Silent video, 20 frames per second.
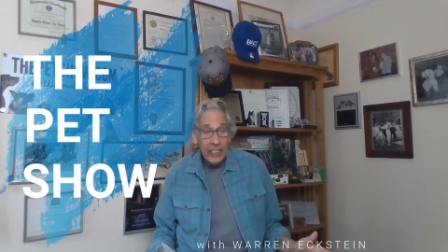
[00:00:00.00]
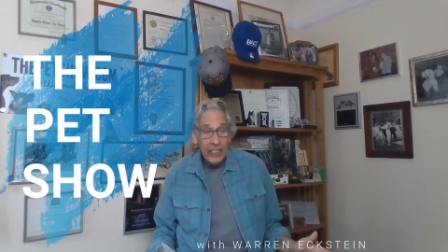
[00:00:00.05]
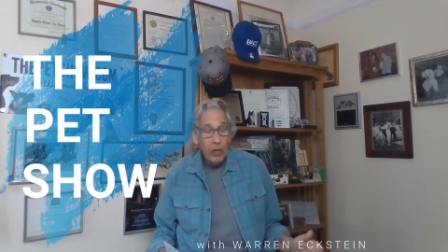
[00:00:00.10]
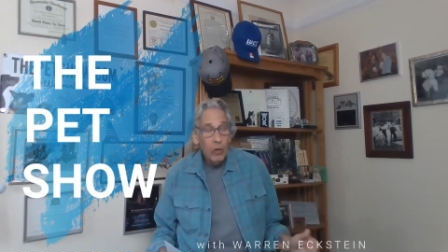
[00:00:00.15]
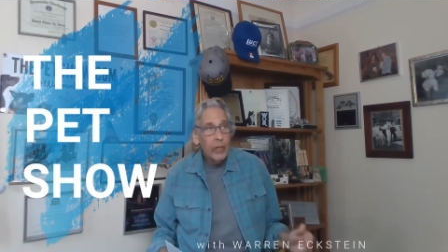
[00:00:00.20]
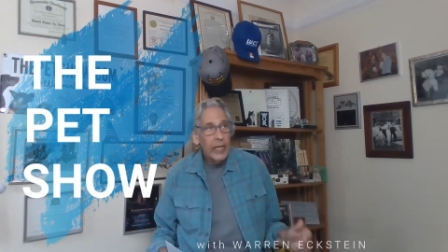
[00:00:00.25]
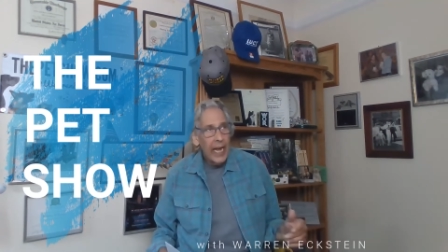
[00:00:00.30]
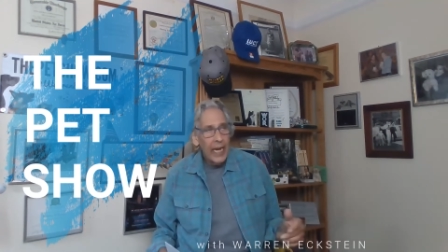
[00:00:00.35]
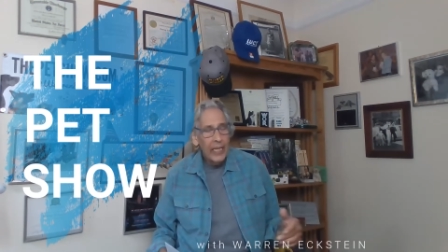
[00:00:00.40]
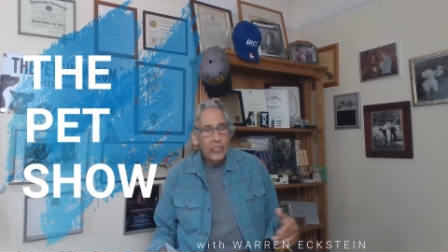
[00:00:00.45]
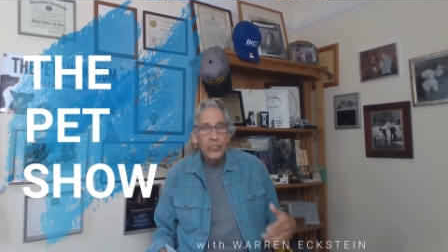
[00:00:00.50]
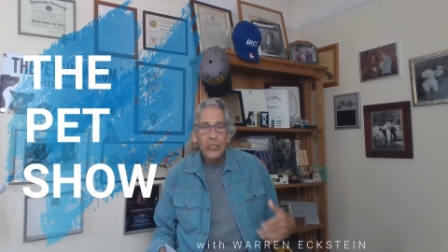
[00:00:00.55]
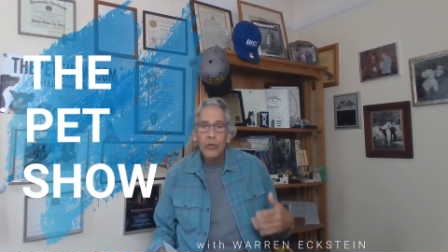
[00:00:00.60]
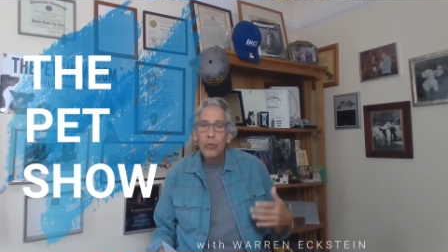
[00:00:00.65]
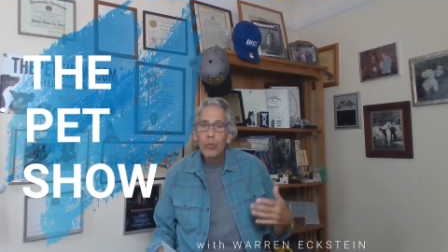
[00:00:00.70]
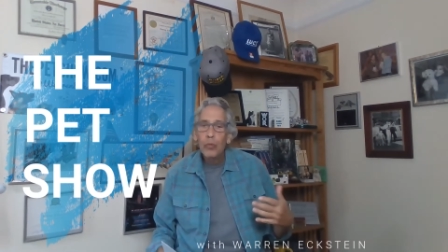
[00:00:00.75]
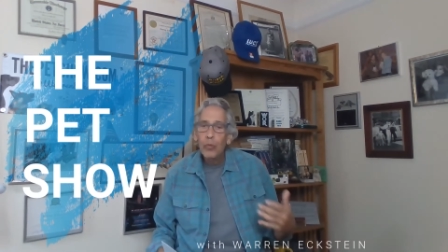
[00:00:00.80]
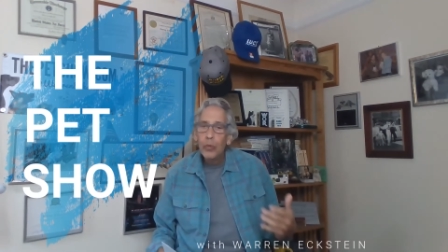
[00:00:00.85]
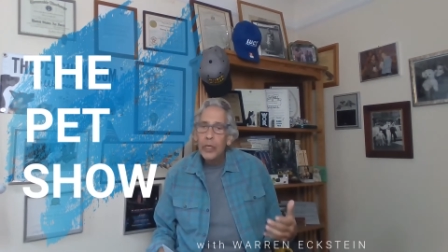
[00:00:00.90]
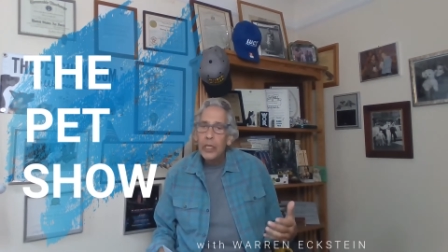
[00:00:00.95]
You know, cats are
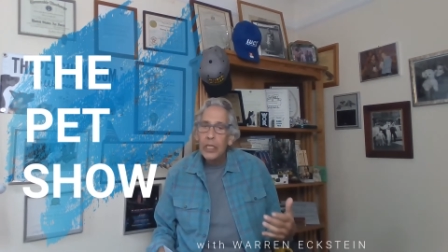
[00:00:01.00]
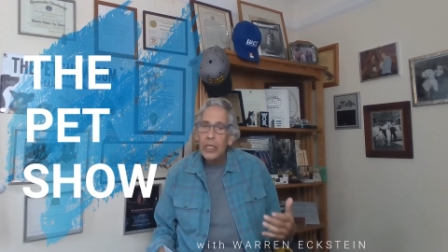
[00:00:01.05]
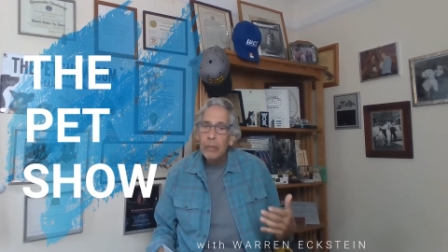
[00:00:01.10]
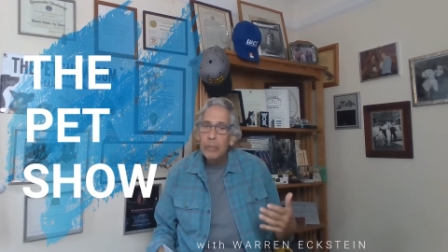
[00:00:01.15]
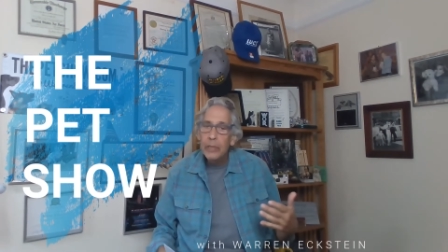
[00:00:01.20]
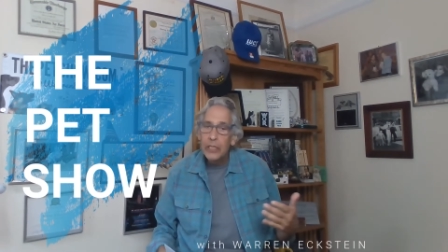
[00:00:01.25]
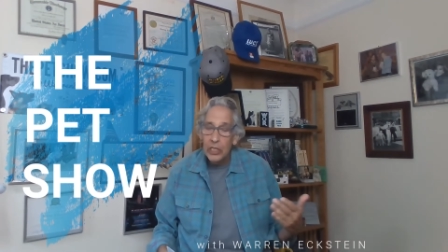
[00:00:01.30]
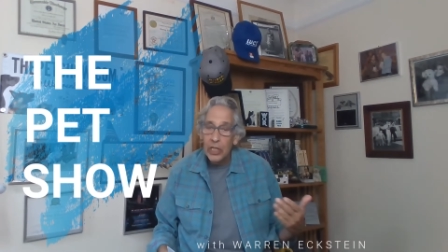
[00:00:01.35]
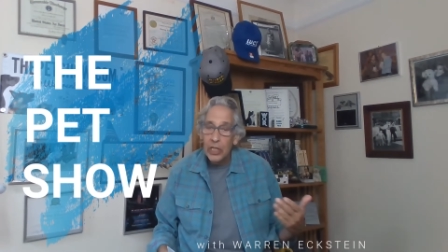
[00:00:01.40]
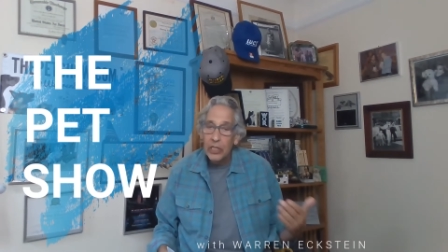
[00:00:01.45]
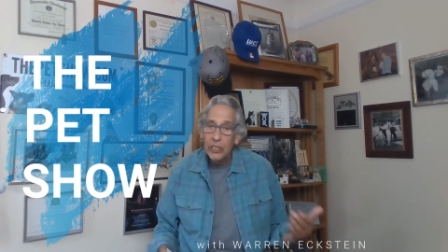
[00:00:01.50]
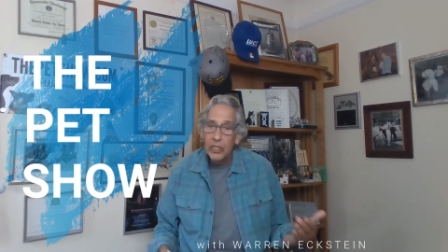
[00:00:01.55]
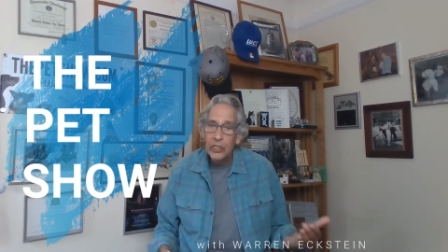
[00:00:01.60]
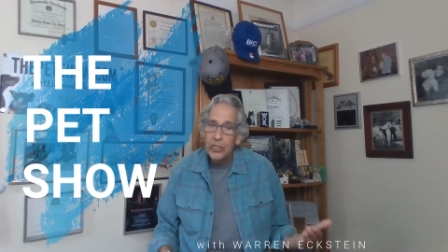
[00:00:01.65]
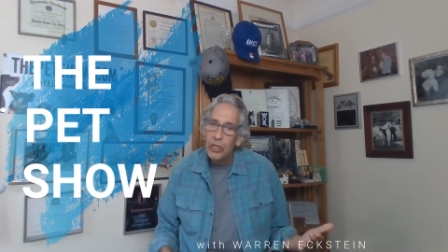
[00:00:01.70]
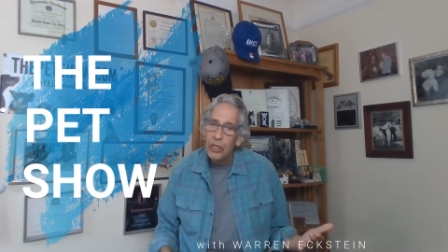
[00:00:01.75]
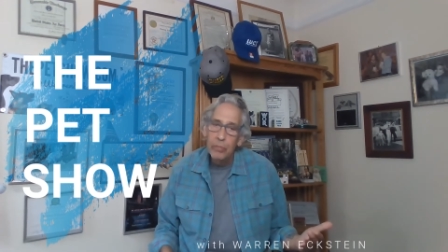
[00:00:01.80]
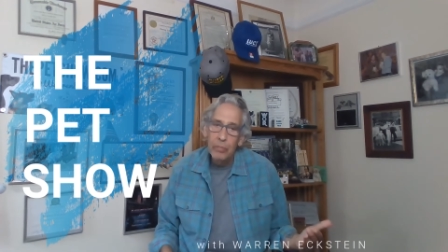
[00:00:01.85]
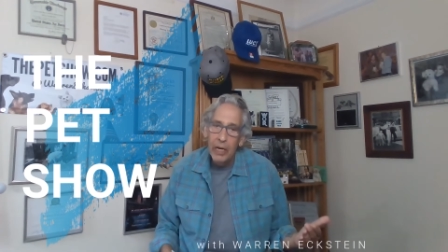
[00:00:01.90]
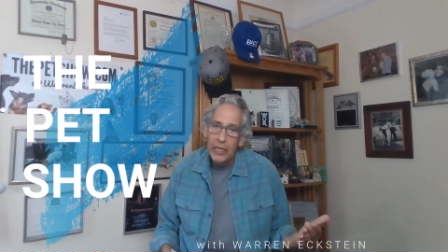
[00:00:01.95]
really
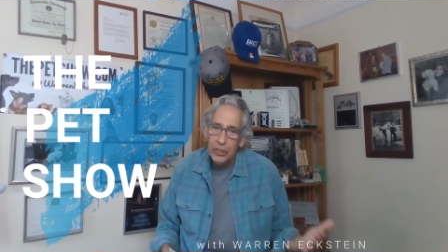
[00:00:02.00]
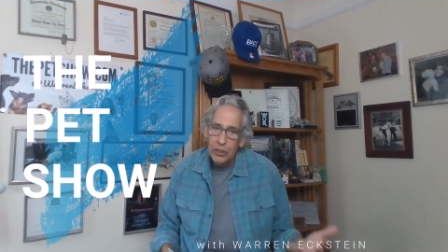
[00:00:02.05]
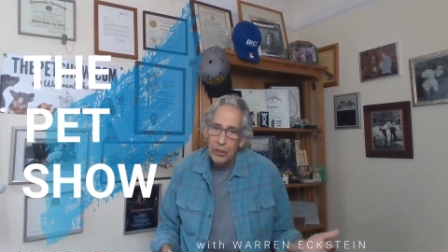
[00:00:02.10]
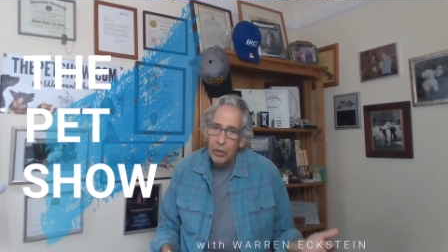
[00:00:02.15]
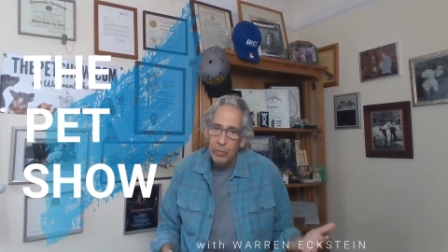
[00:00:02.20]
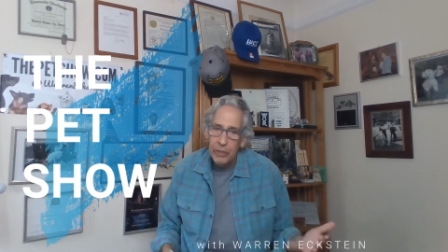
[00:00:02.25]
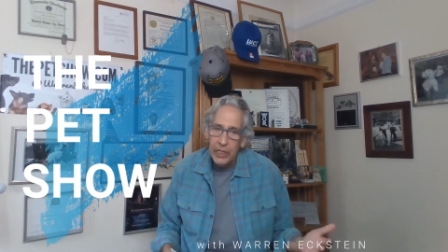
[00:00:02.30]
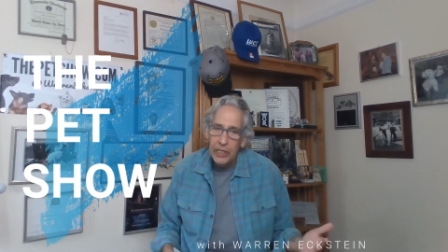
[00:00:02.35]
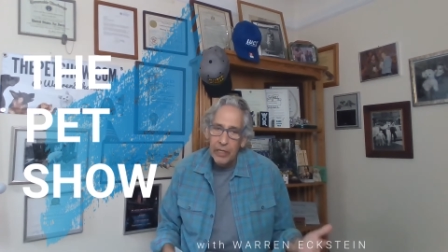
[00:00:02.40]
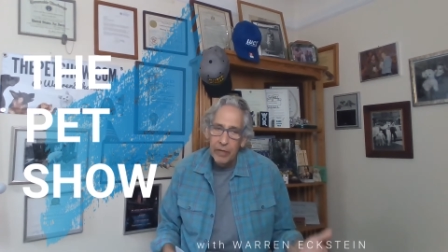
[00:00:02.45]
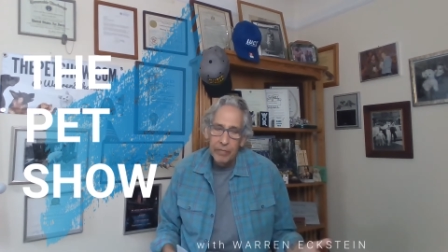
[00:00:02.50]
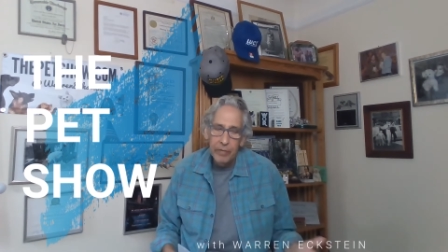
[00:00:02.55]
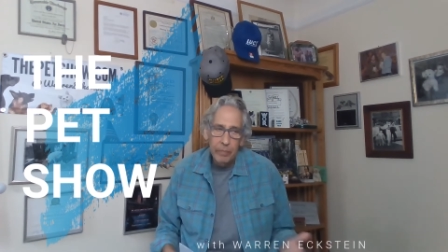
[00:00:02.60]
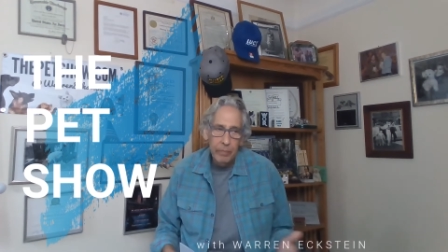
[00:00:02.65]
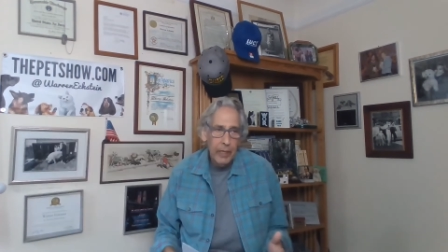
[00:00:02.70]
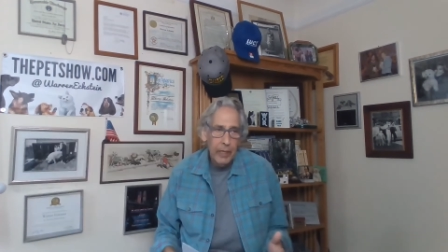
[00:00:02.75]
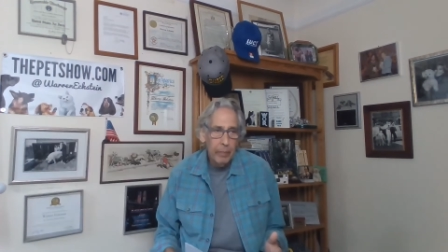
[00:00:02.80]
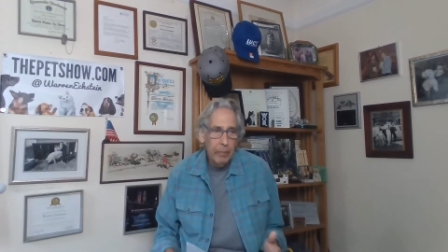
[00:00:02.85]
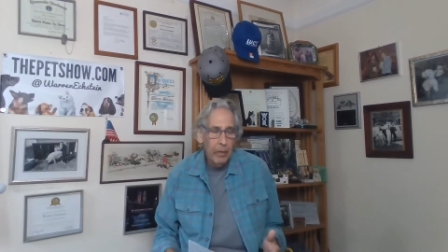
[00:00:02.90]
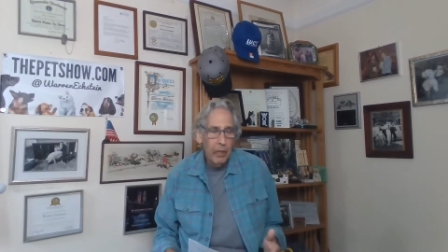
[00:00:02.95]
misunderstood by so many different
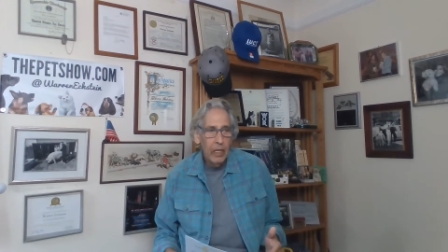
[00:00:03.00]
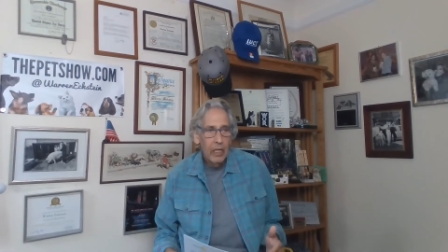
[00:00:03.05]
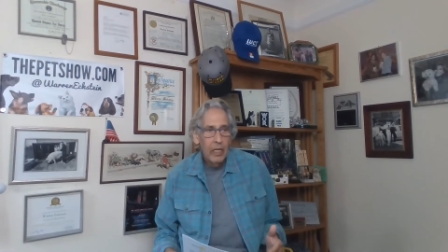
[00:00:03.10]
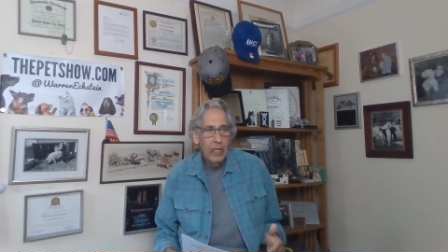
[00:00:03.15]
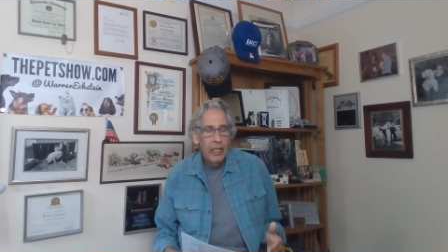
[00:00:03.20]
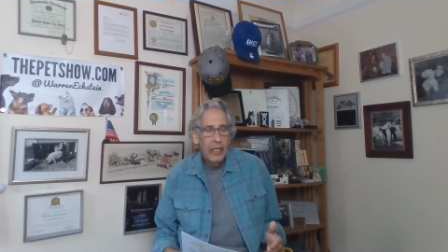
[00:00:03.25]
people.